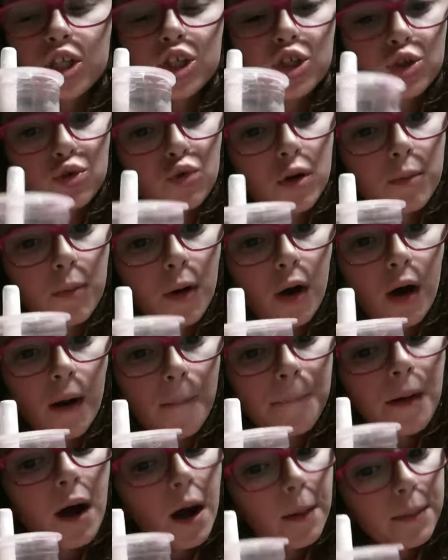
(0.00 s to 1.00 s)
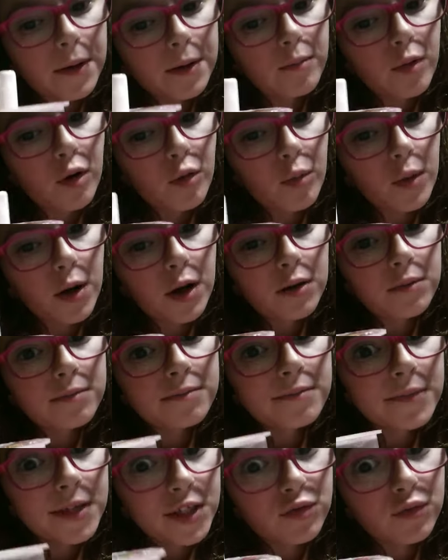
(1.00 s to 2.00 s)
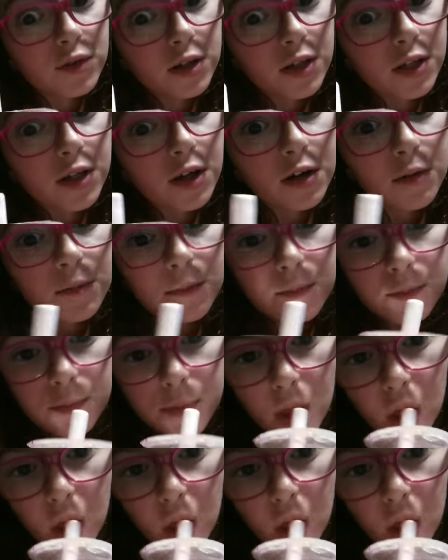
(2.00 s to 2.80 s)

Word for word: store-bought popping boba. It's really good.